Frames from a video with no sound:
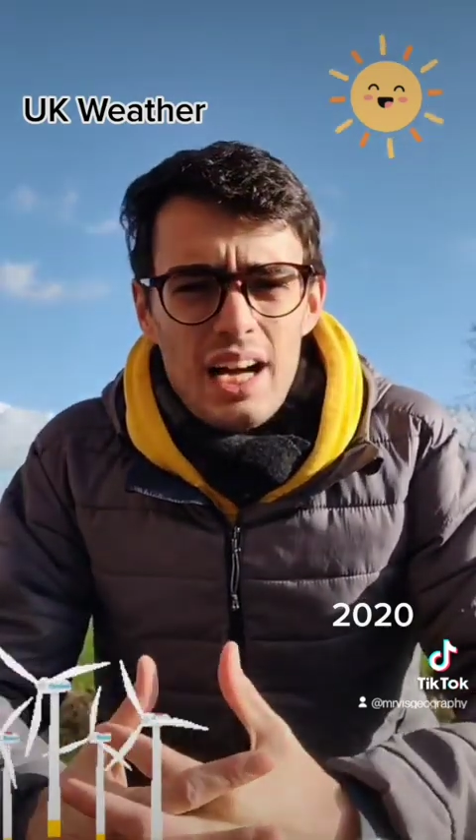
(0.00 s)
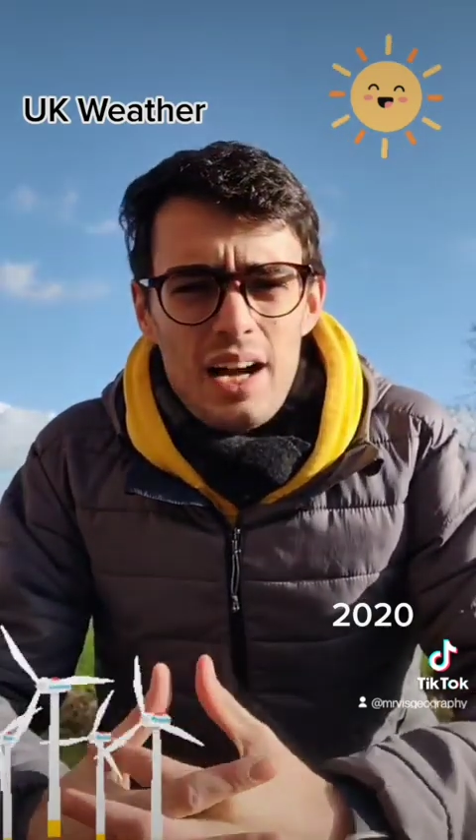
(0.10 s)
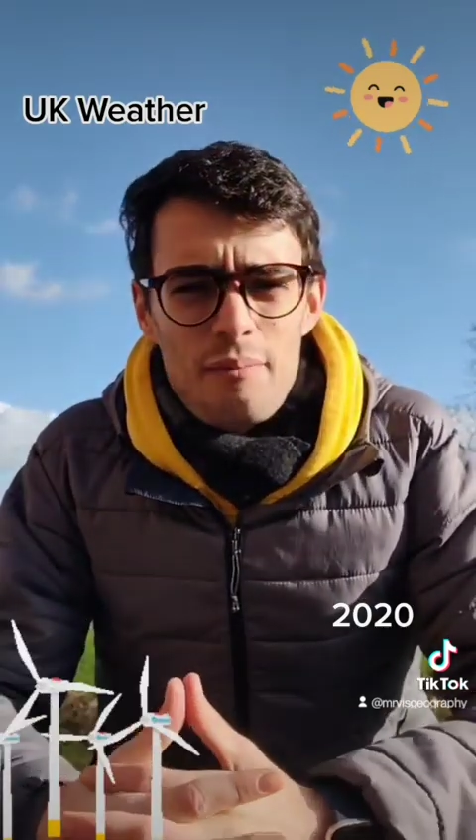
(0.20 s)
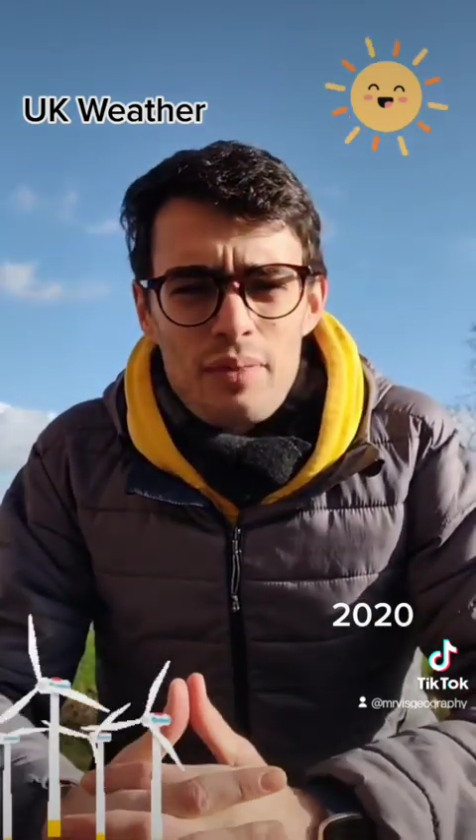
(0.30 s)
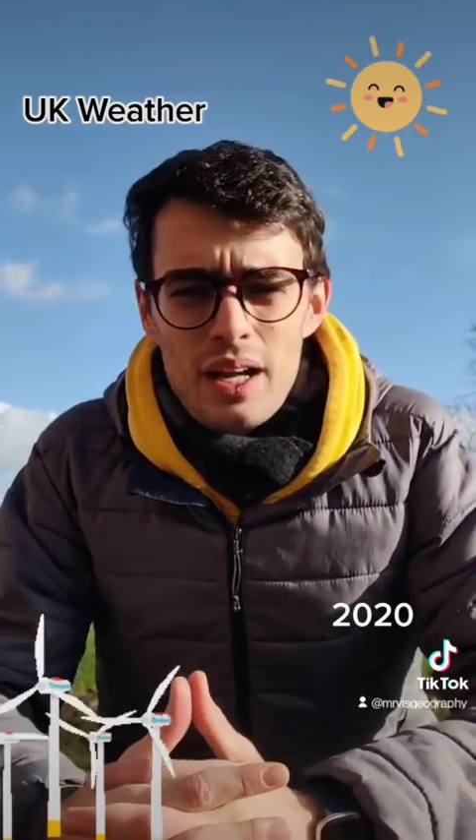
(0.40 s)

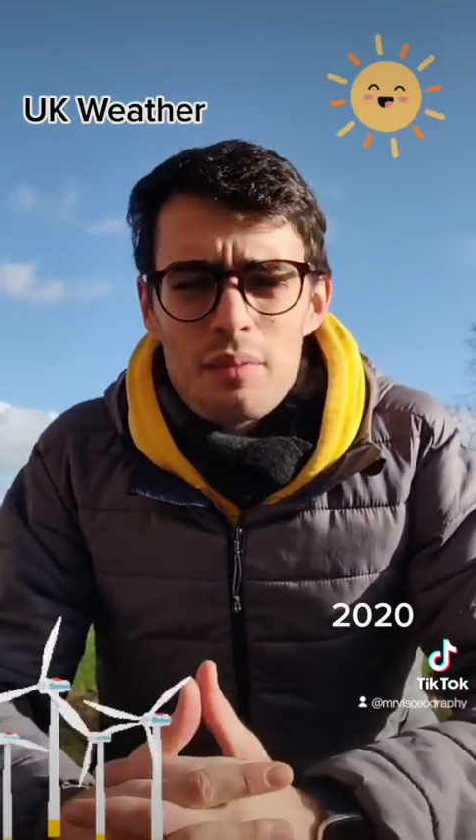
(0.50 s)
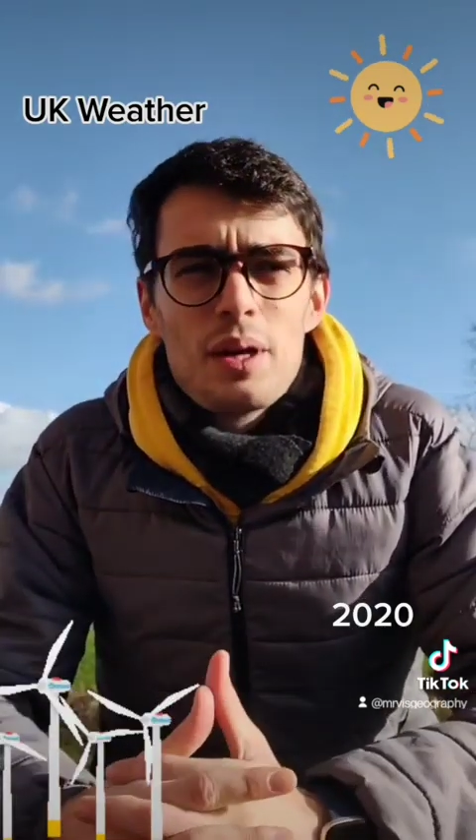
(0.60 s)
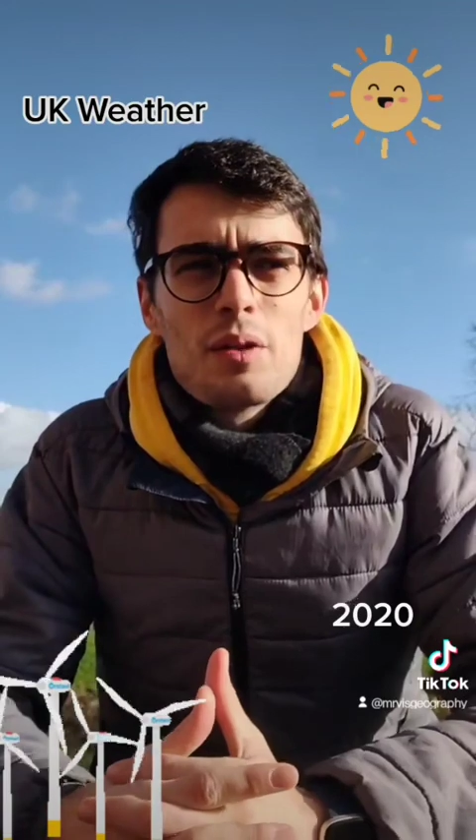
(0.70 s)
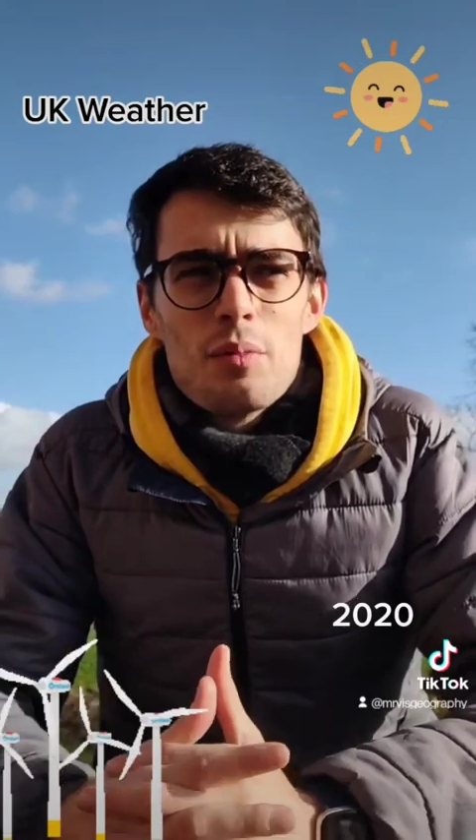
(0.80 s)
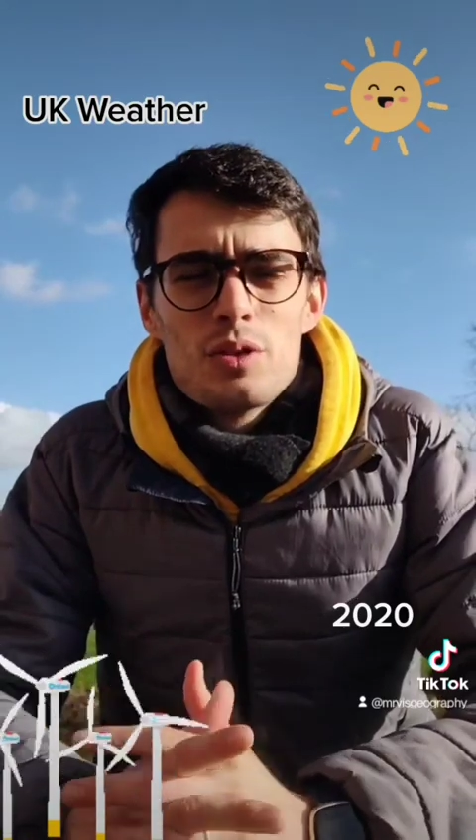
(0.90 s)
and I'll
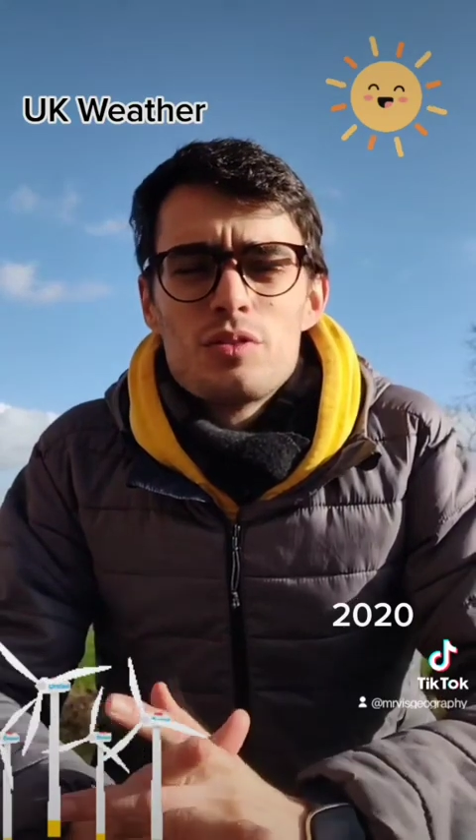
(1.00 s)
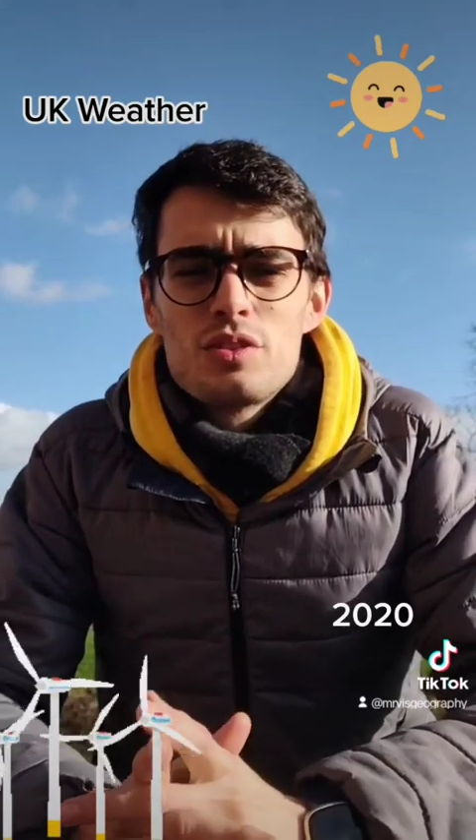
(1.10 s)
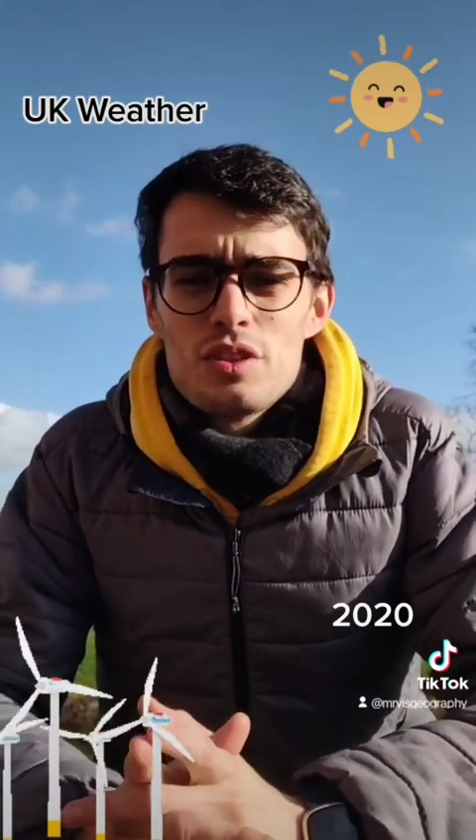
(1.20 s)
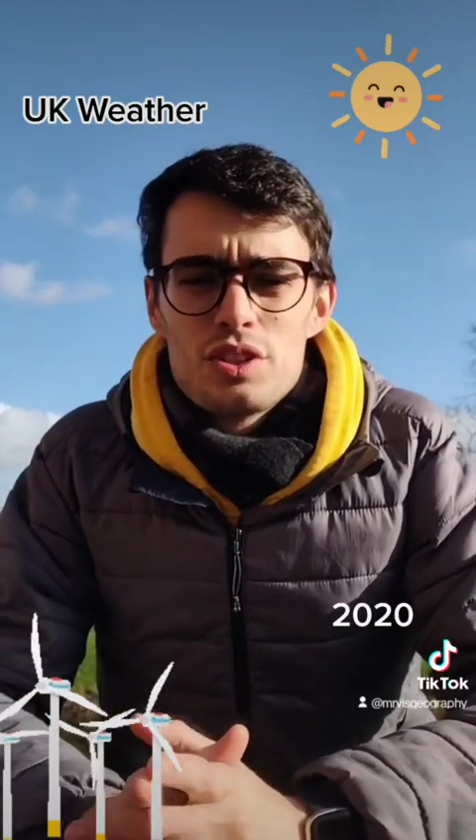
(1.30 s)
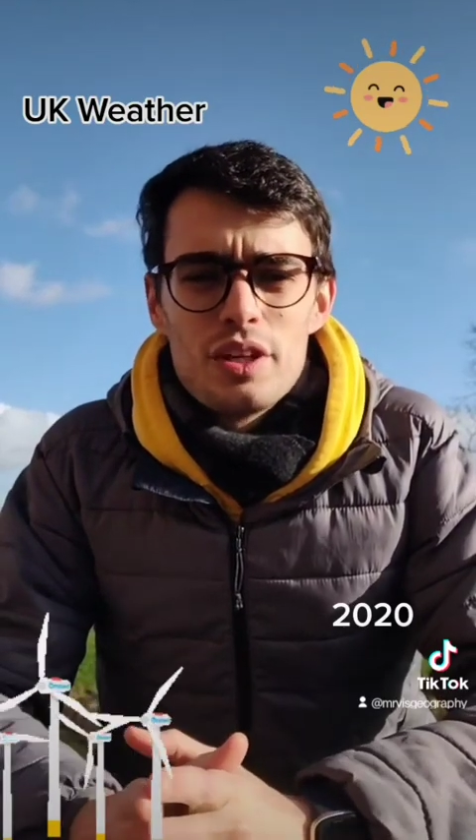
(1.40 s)
make the most of
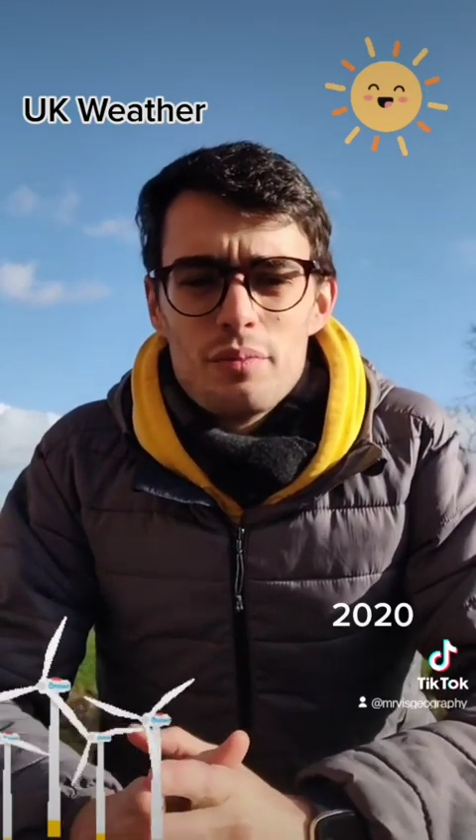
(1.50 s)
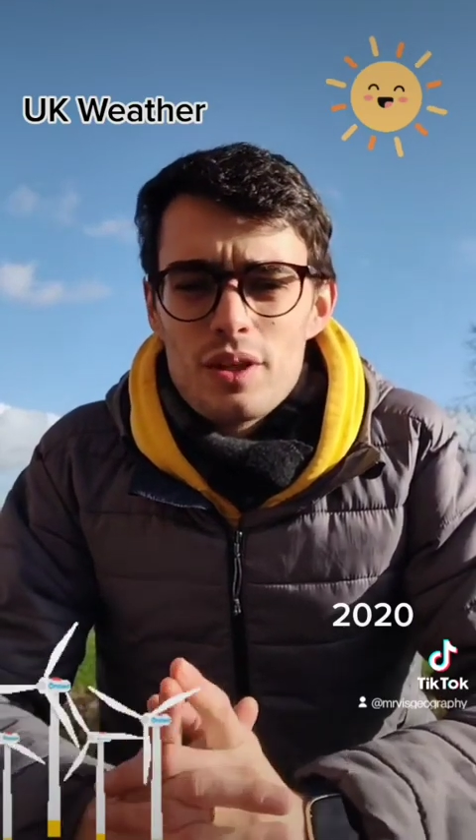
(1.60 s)
the sunshine,